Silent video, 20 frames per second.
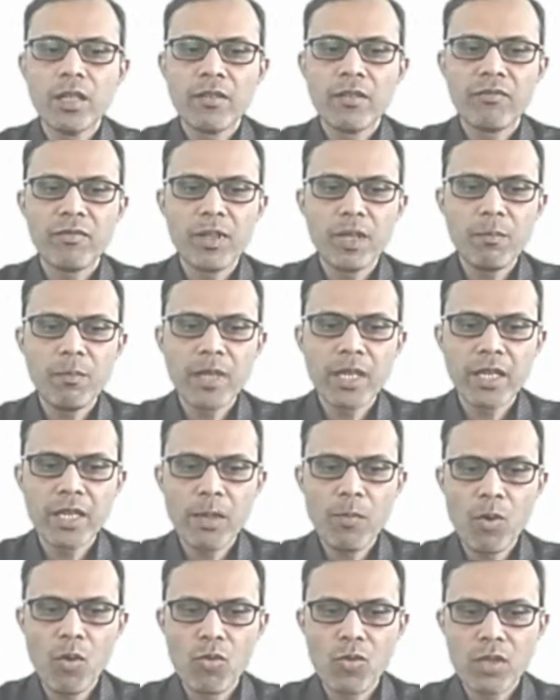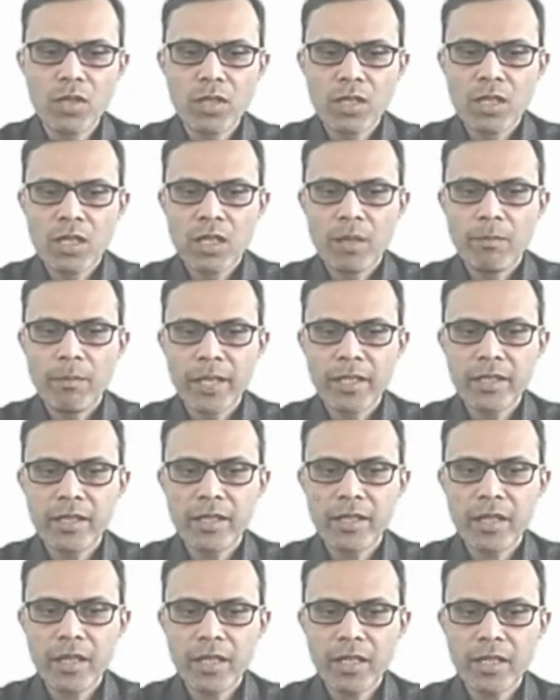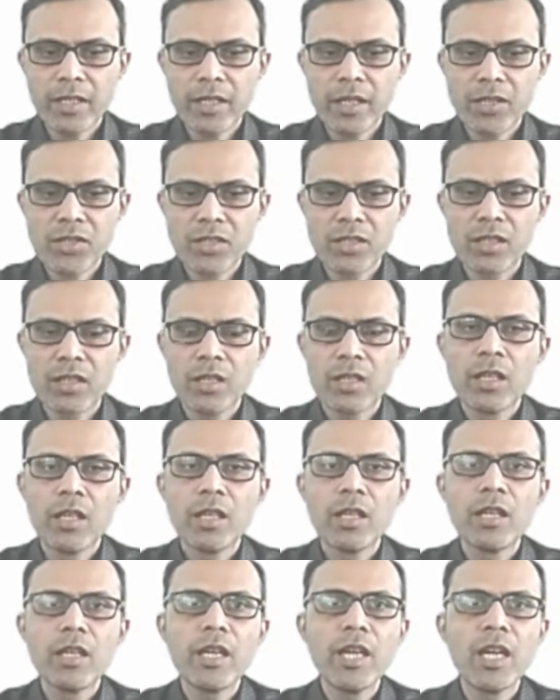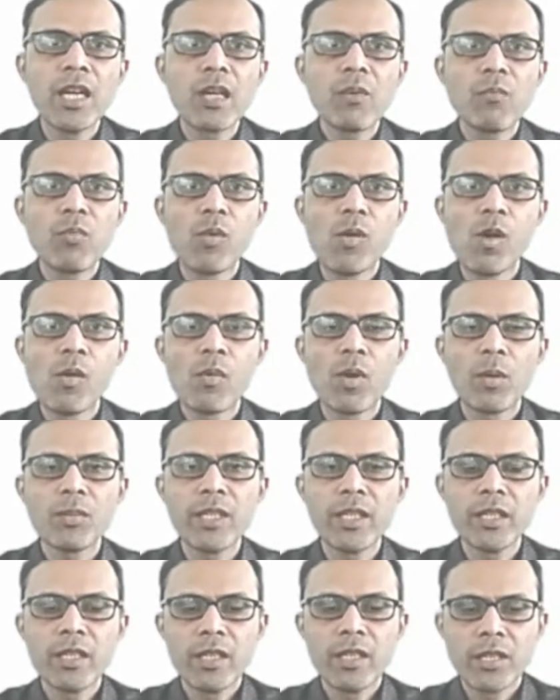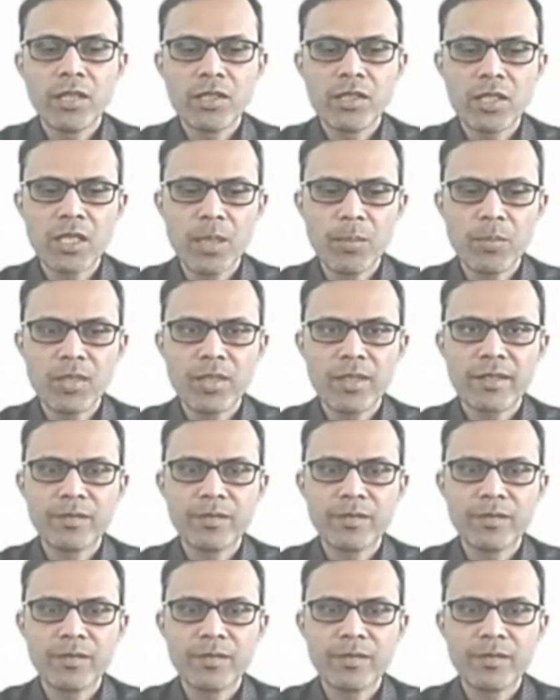will be removed by the cutting action in form of the chips.